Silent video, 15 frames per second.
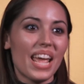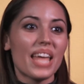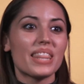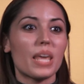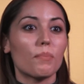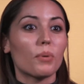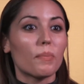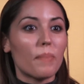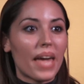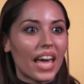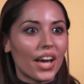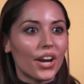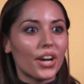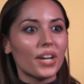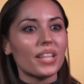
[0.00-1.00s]
They
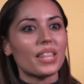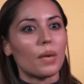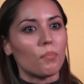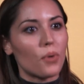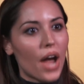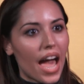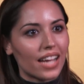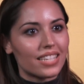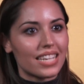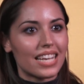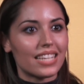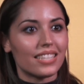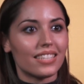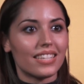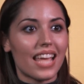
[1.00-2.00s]
prepared, they
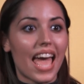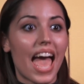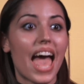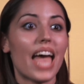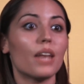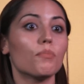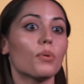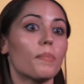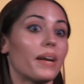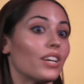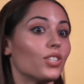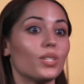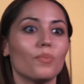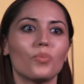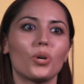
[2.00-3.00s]
practiced, and
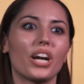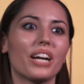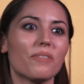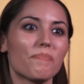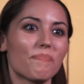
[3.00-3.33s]
prepared some more.